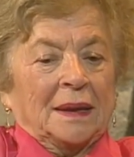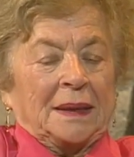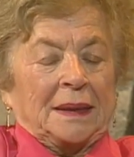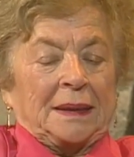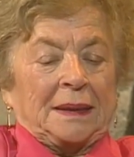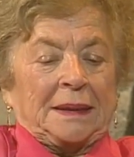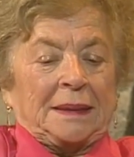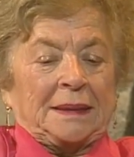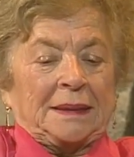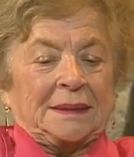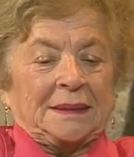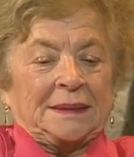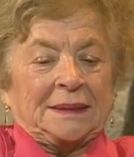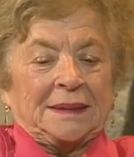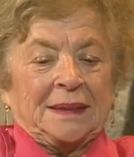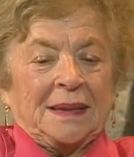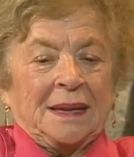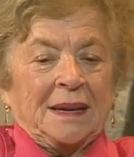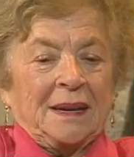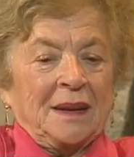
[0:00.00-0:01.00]

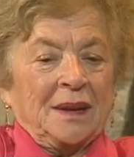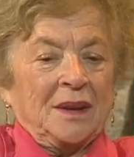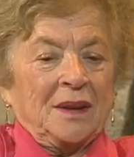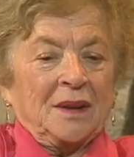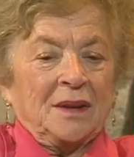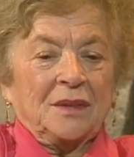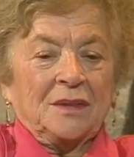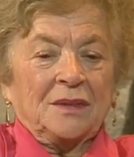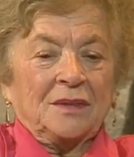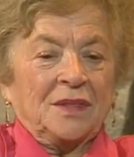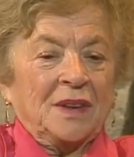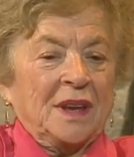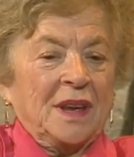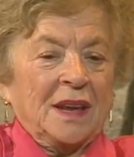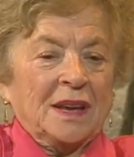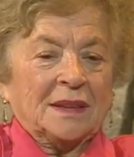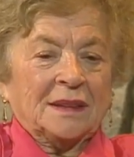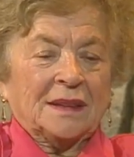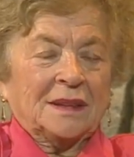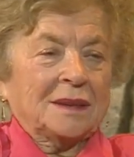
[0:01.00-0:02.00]
And we
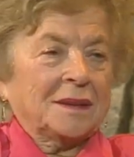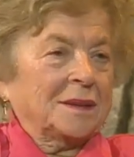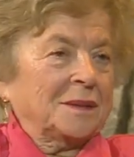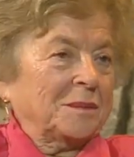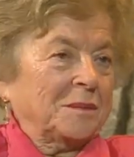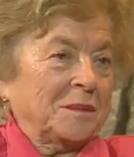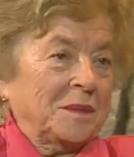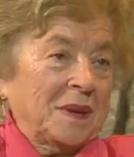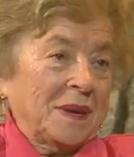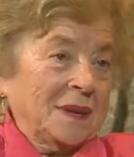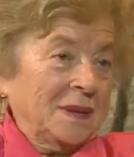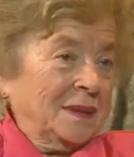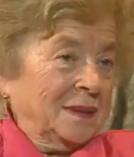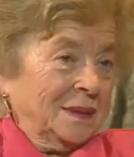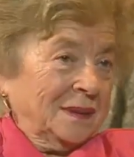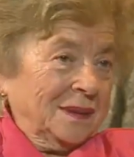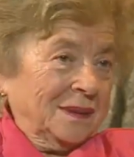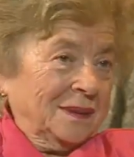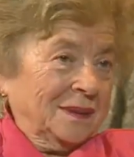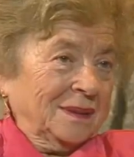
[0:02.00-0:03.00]
had meat,
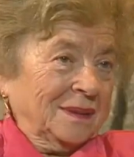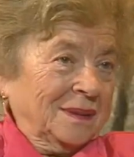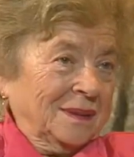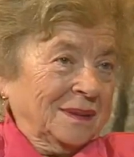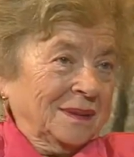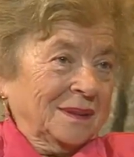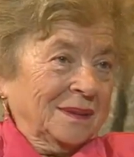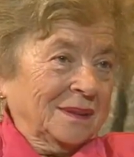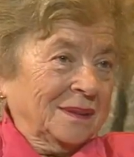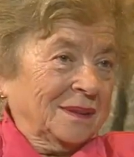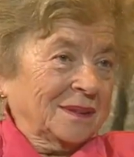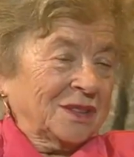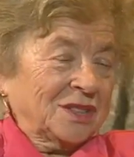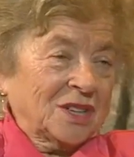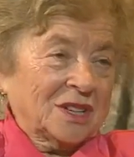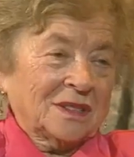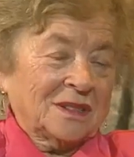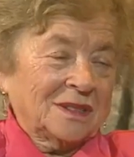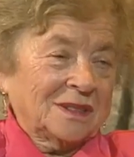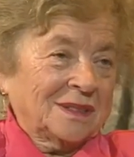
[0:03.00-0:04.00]

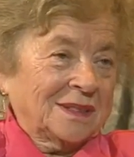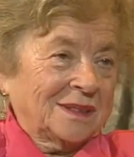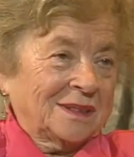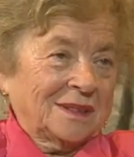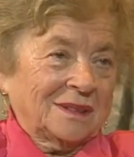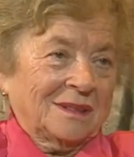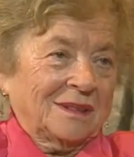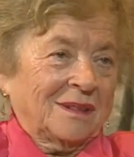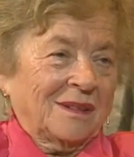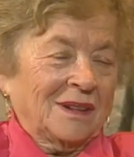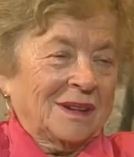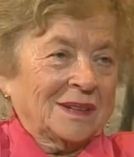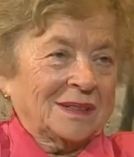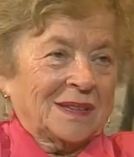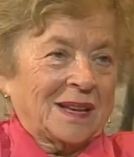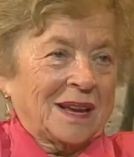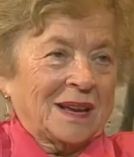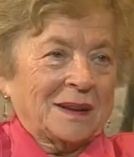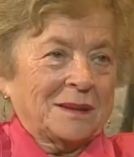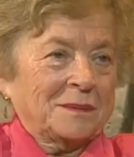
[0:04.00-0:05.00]
chickens all the
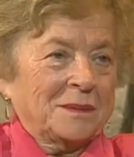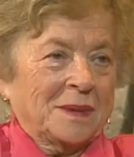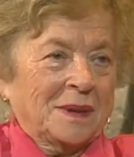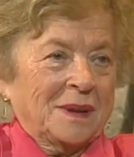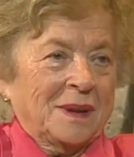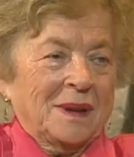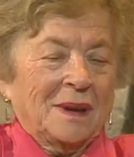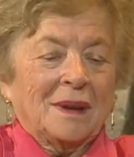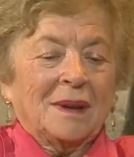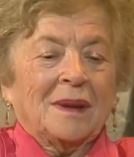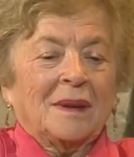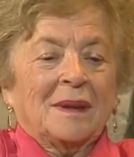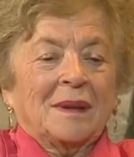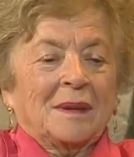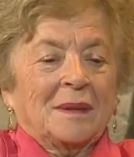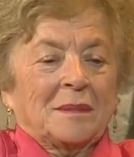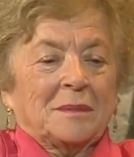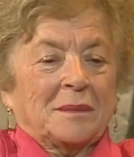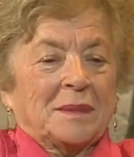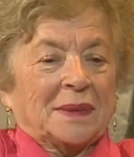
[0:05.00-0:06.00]
time,
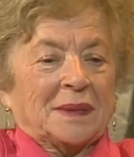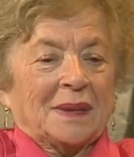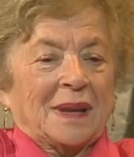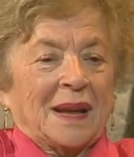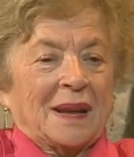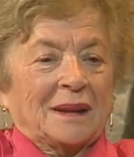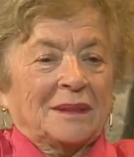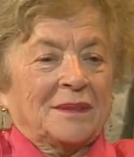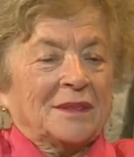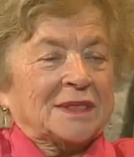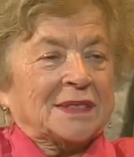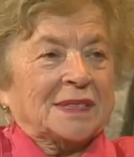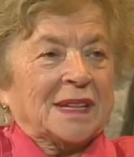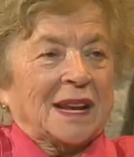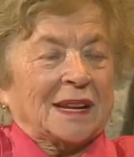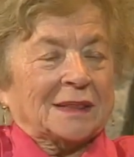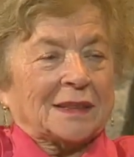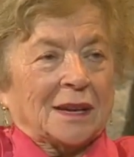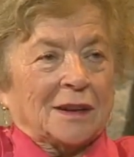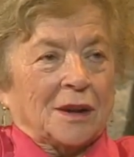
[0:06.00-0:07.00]
but Dan was
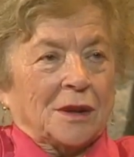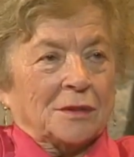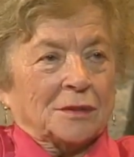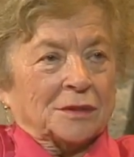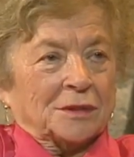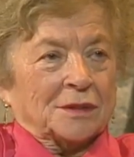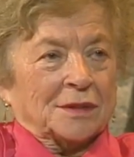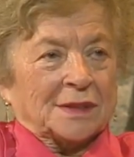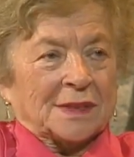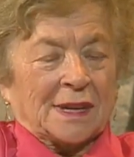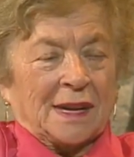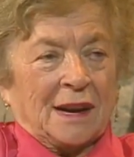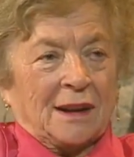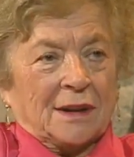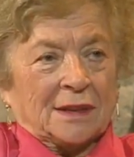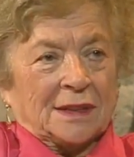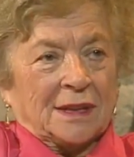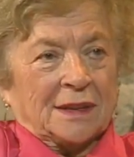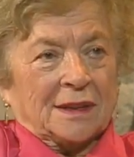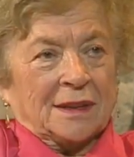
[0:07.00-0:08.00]
not allowed to
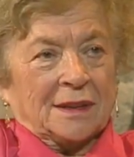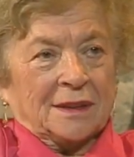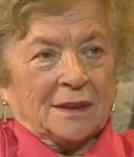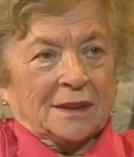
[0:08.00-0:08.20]
slaughter.